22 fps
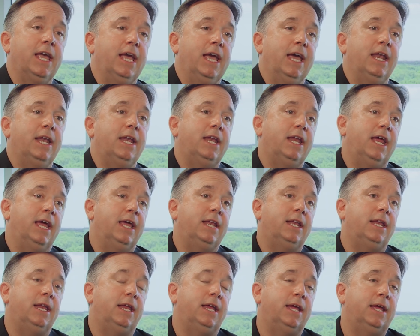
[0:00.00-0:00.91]
and,
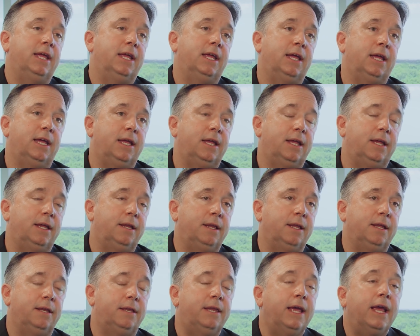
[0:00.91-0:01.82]
and
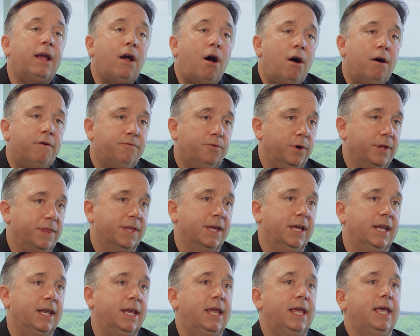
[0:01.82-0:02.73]
uh, take off with
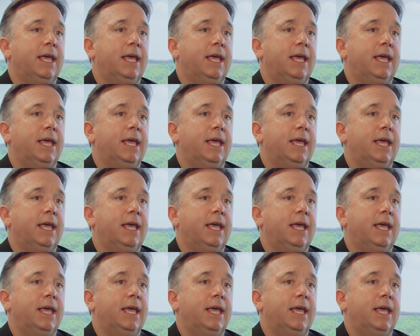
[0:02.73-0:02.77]
it.